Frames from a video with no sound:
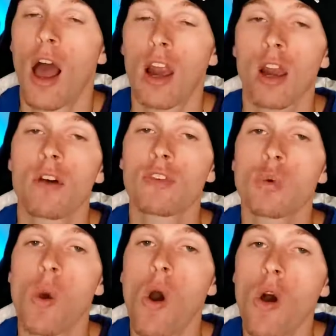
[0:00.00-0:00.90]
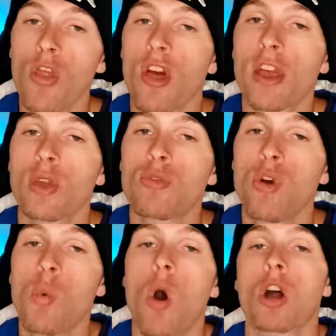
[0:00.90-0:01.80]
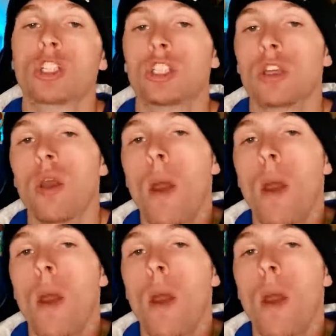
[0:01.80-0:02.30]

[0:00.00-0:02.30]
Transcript: I love you all. Thank you for watching.